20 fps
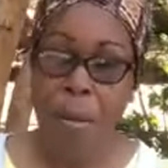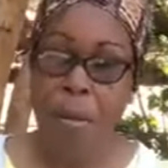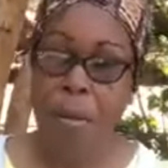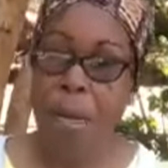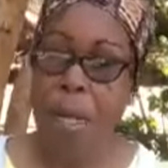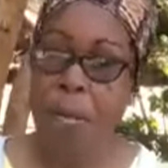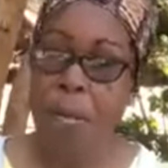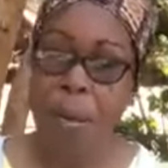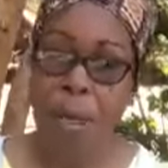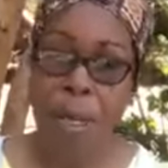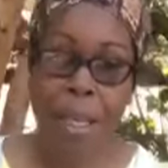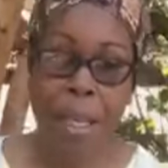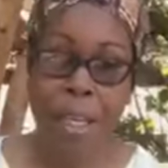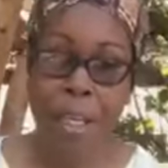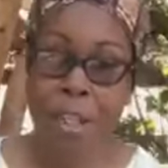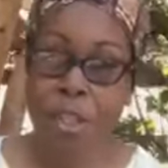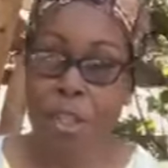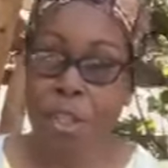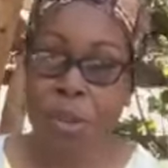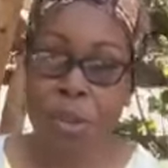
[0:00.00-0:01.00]
maybe
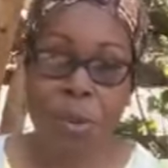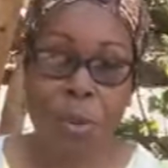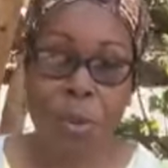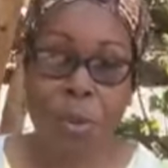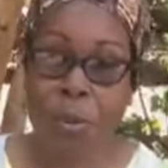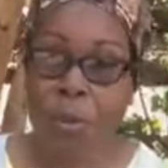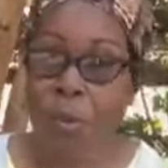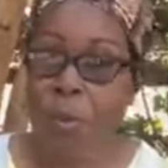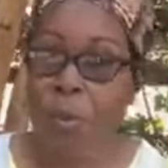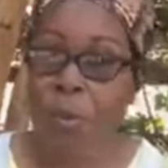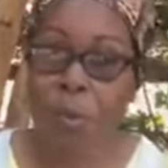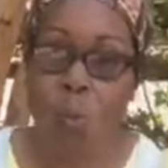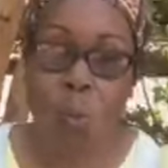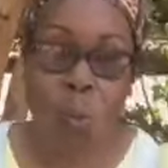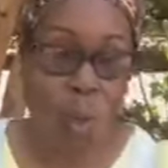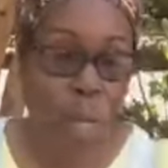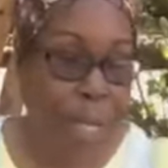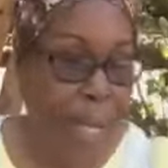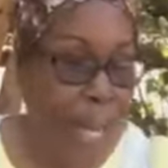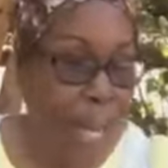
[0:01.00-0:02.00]
issues,
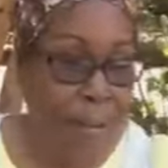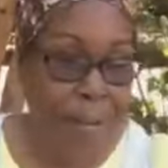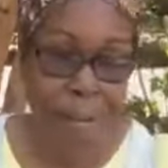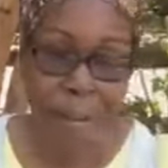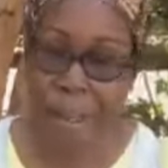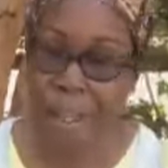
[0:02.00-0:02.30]
whatever